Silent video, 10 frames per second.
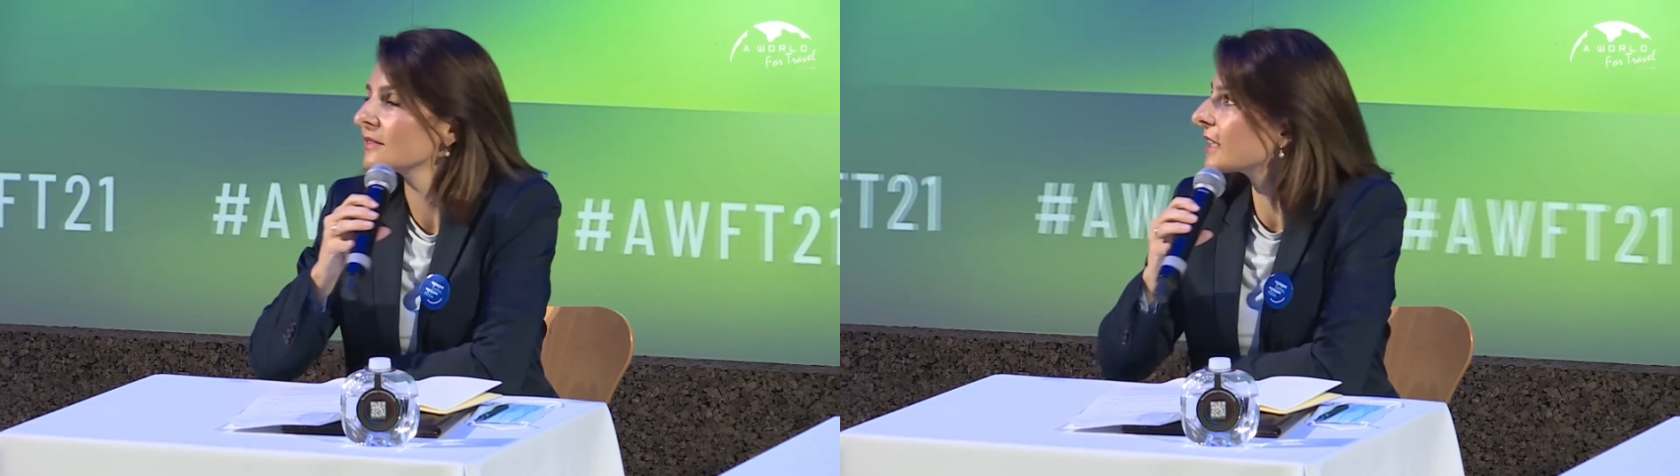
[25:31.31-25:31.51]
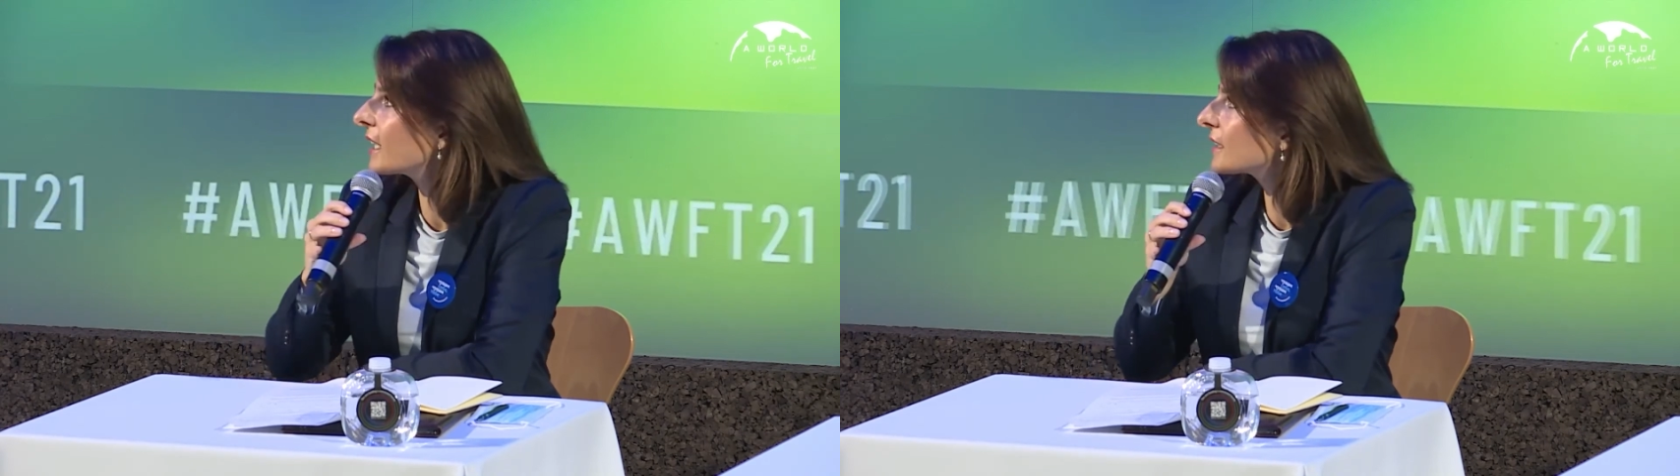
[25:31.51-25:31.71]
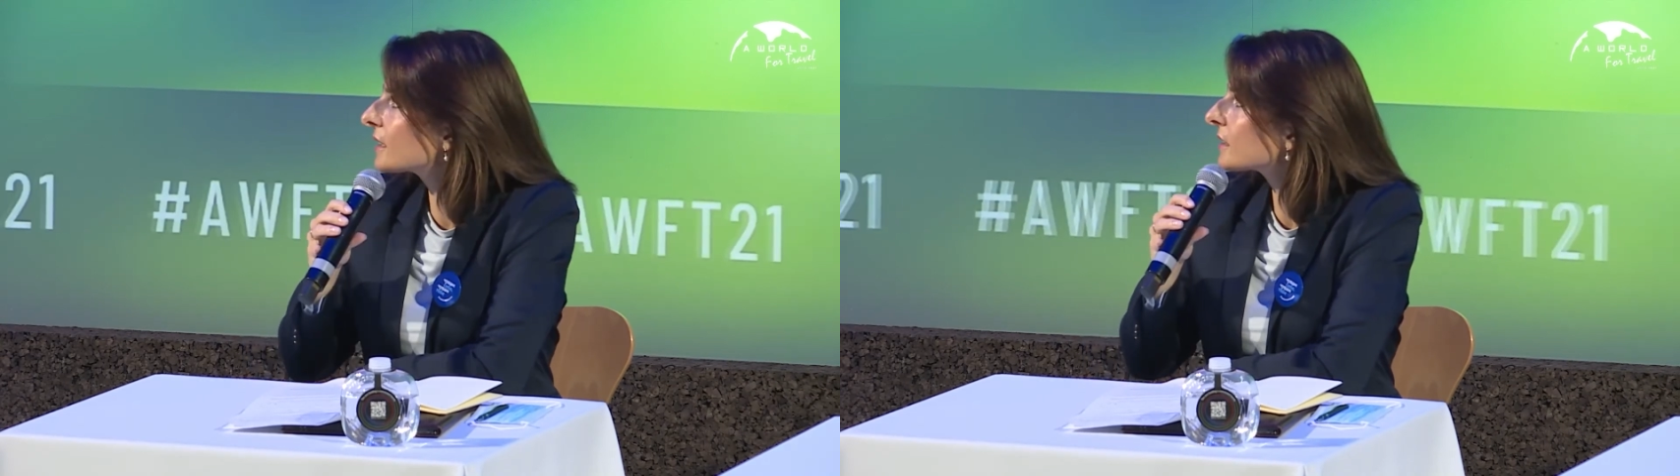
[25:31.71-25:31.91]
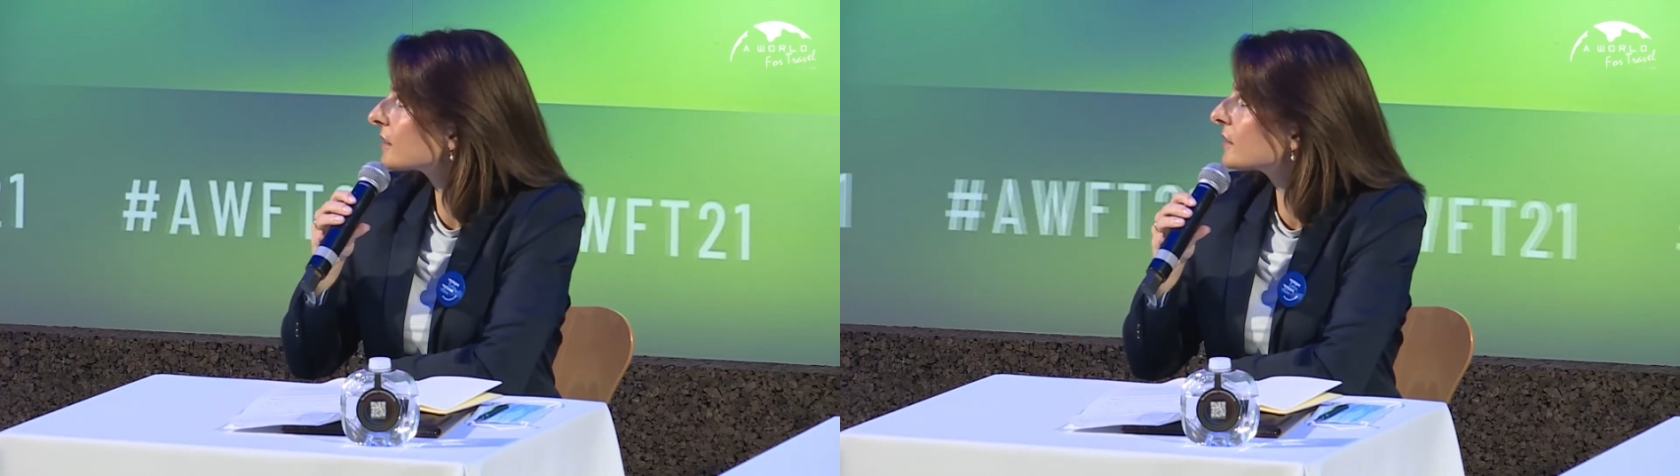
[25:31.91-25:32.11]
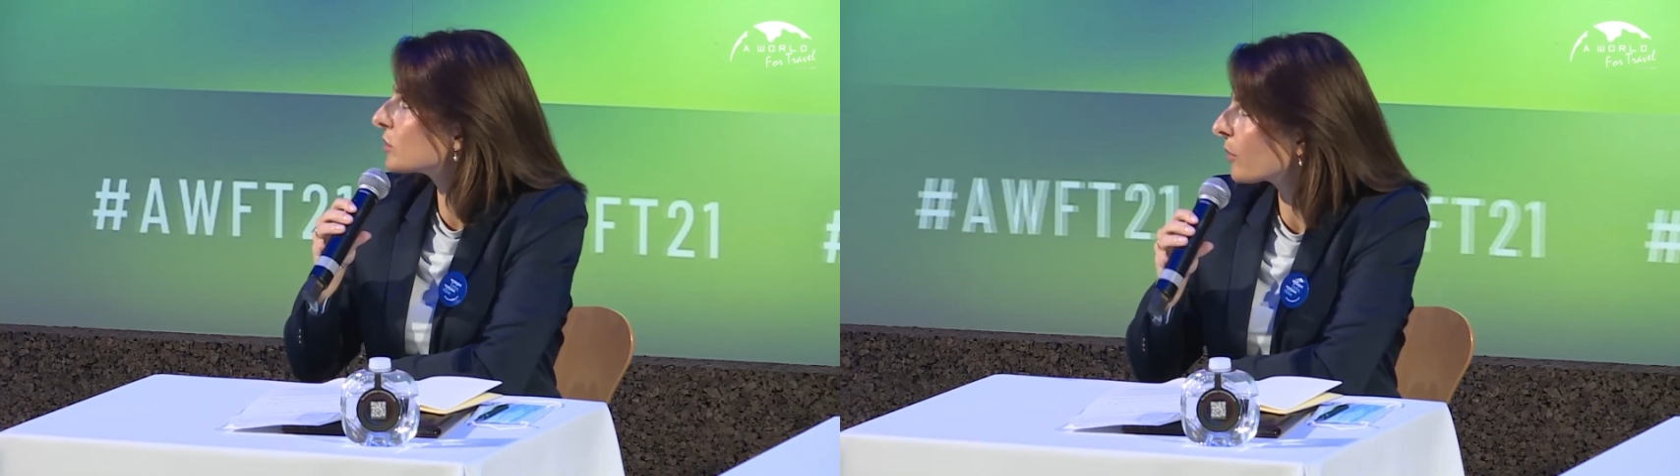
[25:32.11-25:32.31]
take
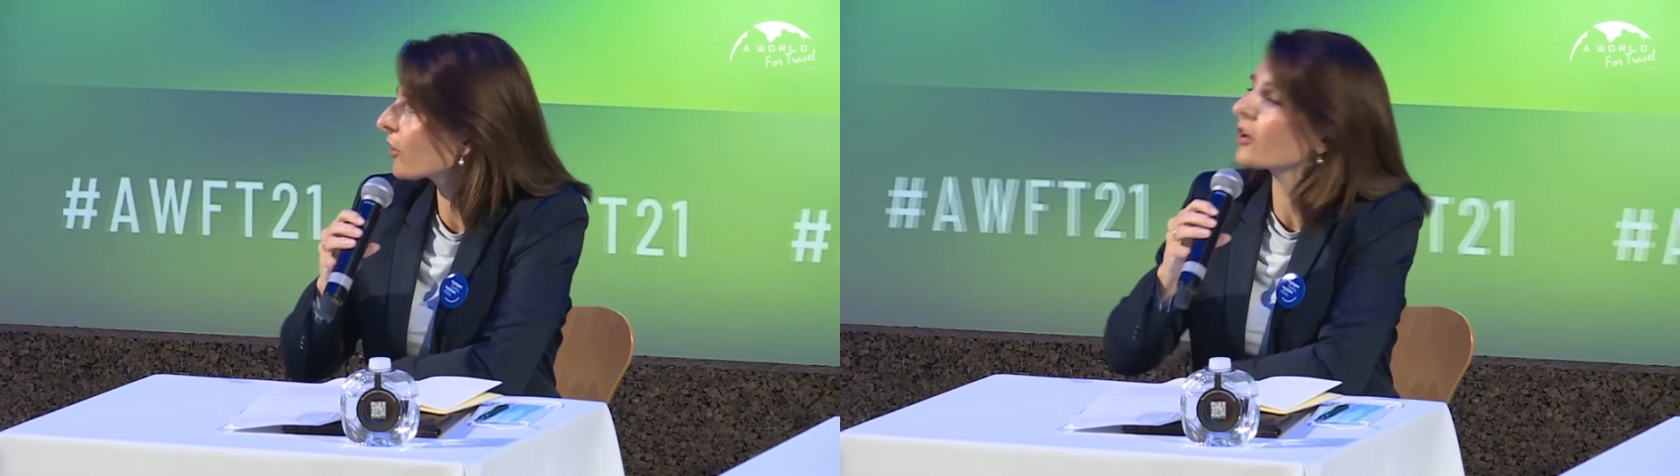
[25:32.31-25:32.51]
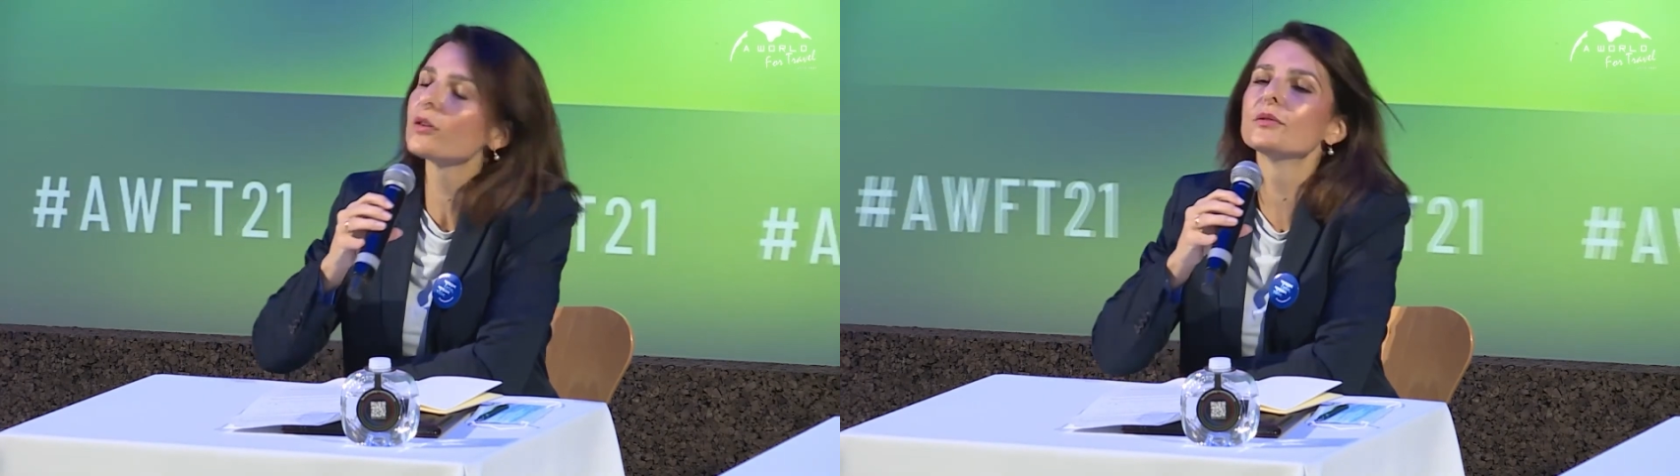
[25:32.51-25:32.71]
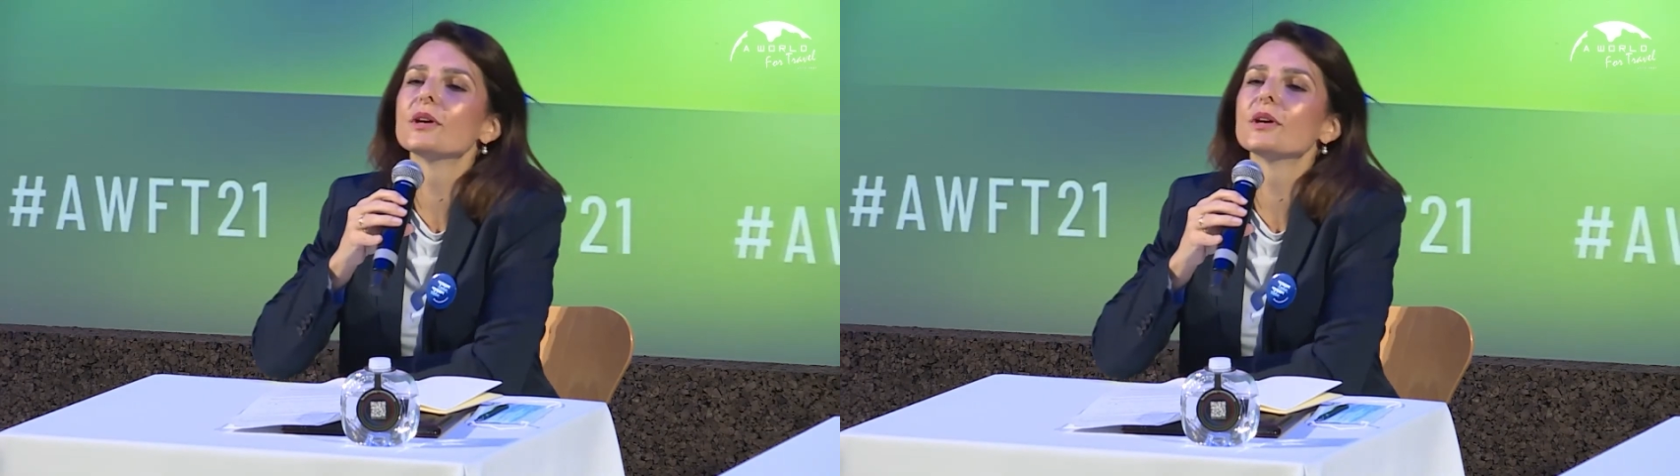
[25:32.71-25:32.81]
tomorrow,